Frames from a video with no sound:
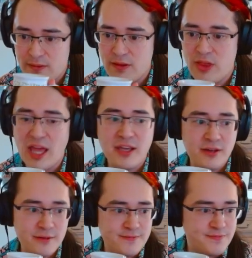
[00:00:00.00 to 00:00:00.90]
Thank
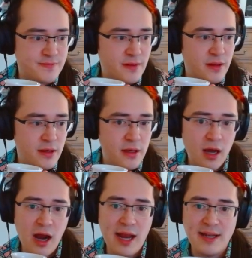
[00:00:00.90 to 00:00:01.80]
you.
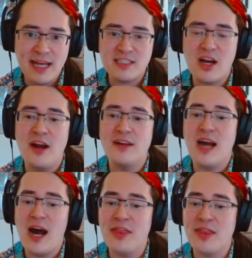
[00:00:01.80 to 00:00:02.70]
All right, next card,
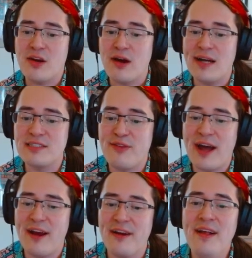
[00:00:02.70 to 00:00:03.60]
Caught in the
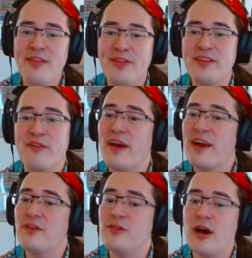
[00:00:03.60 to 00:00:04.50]
Crossfire. This is a very
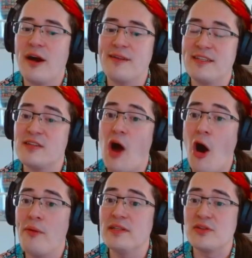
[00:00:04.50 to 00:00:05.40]
cool card. This is
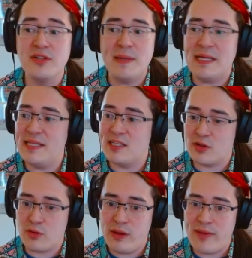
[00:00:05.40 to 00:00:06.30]
always going to be at least
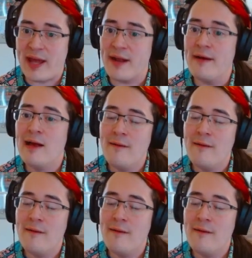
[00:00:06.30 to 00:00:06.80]
3 mana.